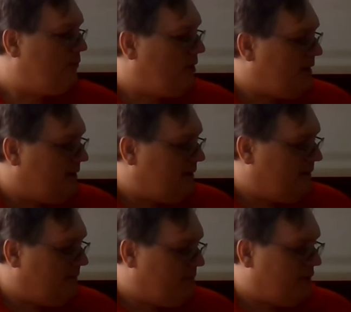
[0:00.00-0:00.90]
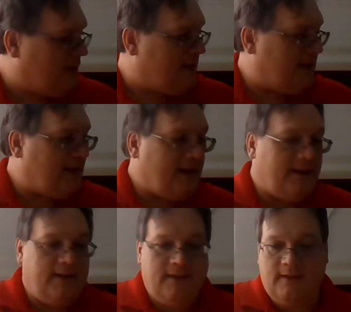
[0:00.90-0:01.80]
One book that
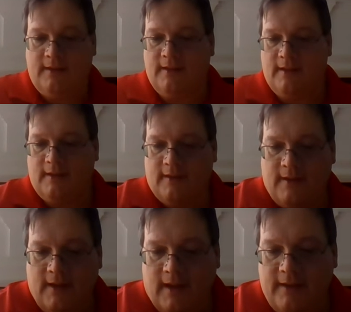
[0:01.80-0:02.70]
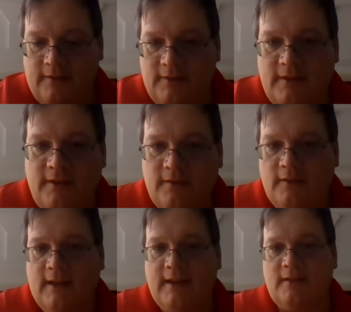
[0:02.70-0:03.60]
I used to
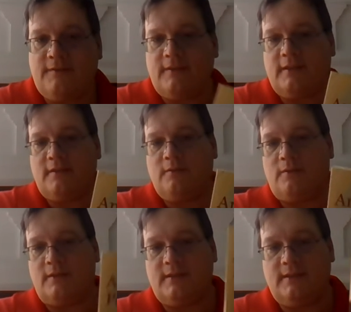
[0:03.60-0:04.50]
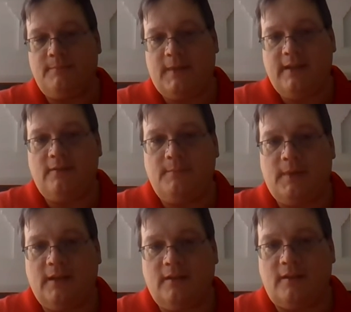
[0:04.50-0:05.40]
utilize for this course, this Michael
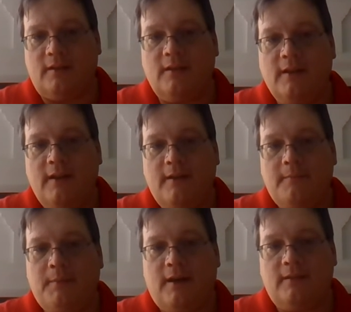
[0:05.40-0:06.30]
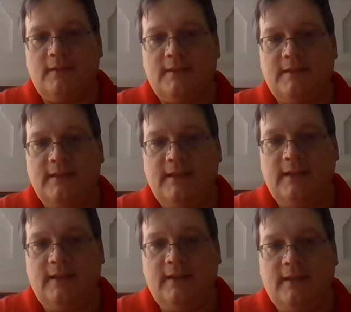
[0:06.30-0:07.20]
Munger
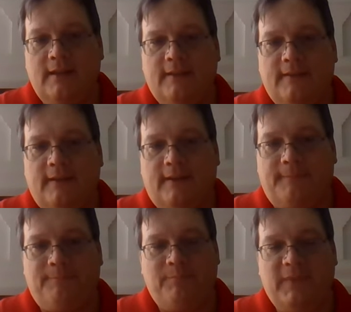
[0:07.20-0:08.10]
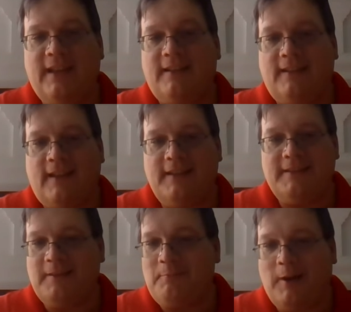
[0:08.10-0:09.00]
policy
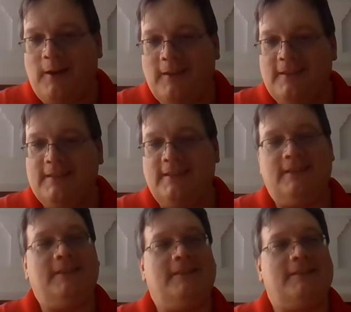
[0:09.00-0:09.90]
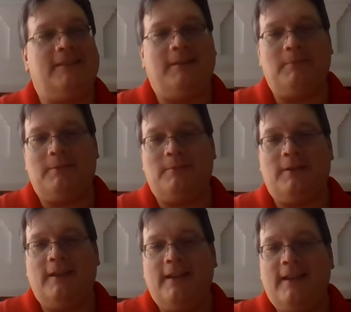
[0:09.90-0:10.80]
Analyzing Policy is the name of the
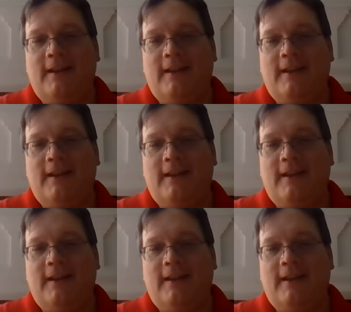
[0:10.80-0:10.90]
book.